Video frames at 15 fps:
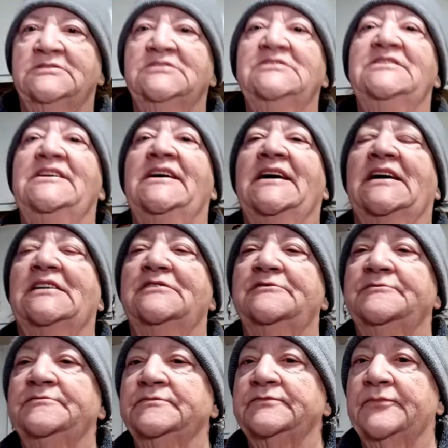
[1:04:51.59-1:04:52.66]
Yeah,
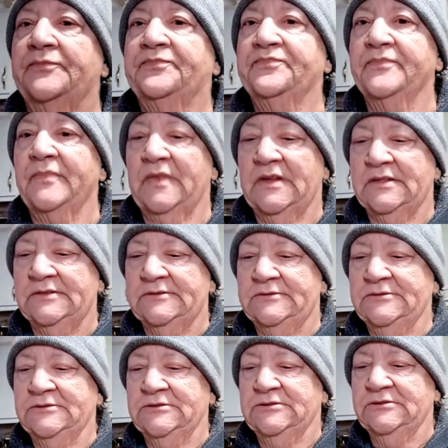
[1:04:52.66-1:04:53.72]
sitting down
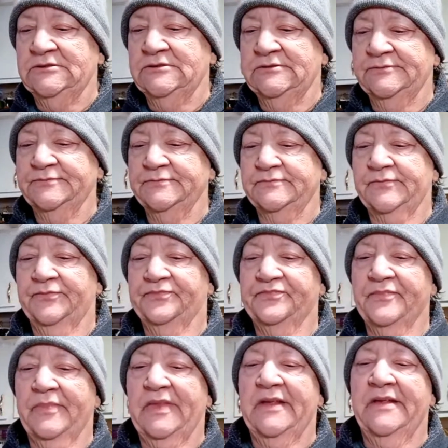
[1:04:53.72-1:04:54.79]
having wine
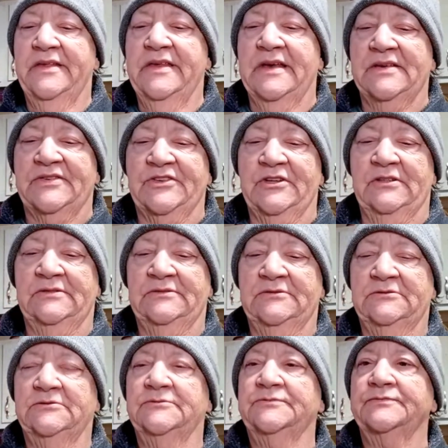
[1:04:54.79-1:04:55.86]
and yes. cheese
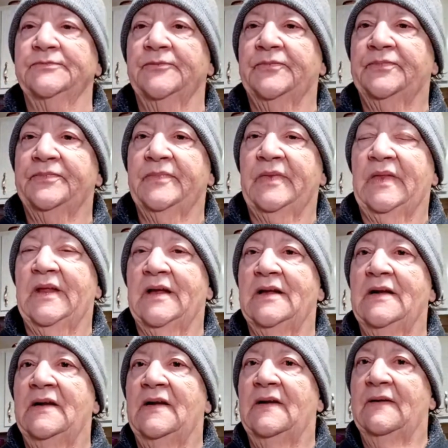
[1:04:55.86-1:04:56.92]
and
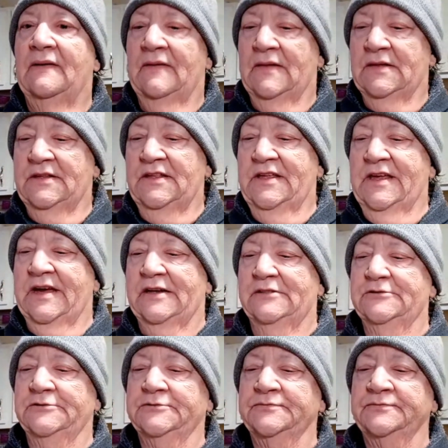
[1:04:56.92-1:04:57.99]
whatever. You pull those. Yeah.
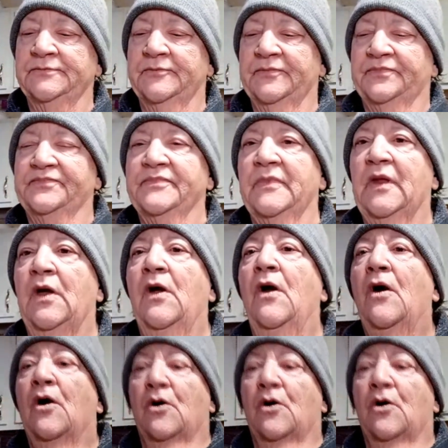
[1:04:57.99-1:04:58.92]
Yeah, those are pretty.